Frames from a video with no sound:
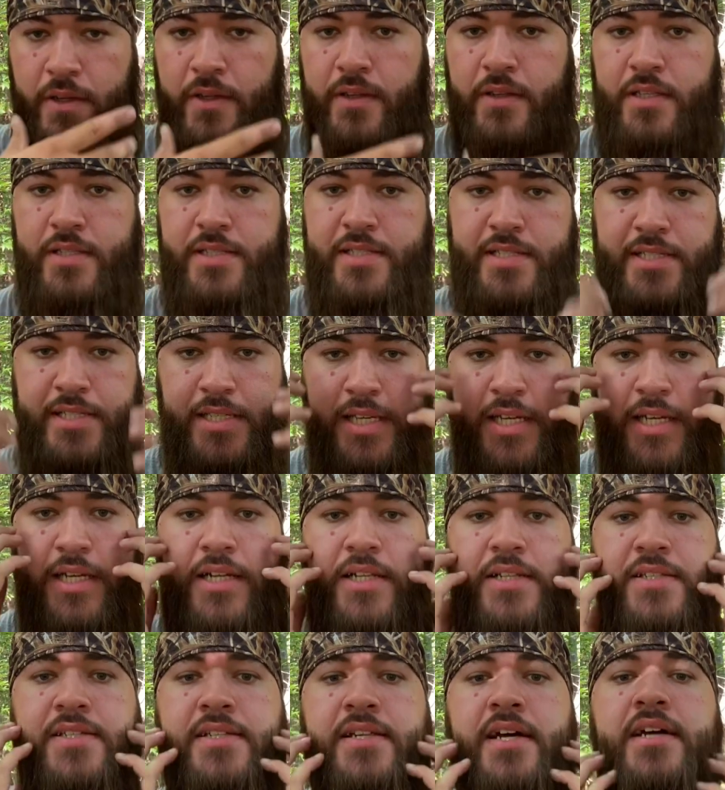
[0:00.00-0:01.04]
The skin
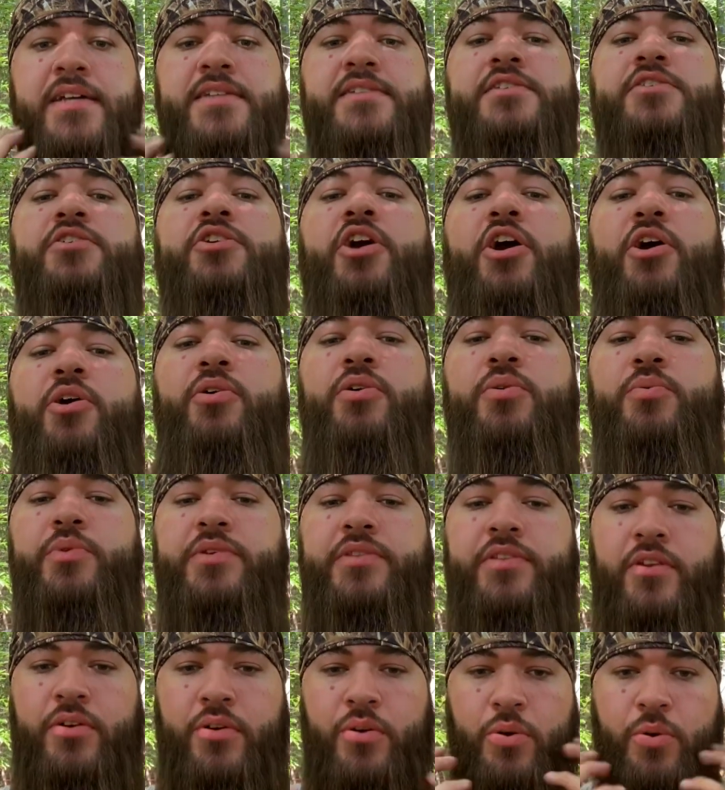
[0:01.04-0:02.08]
is nice and coated with
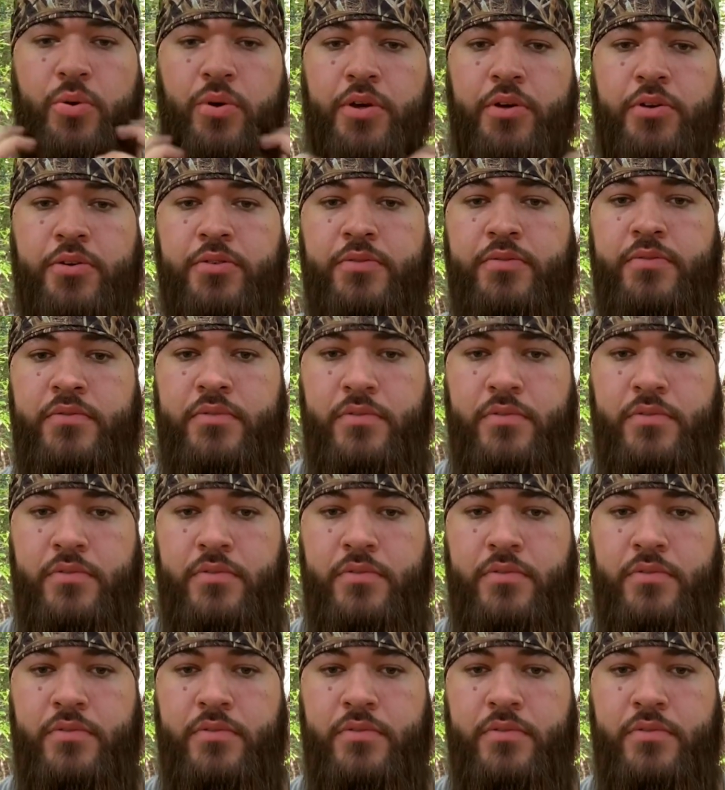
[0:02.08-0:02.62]
the oil,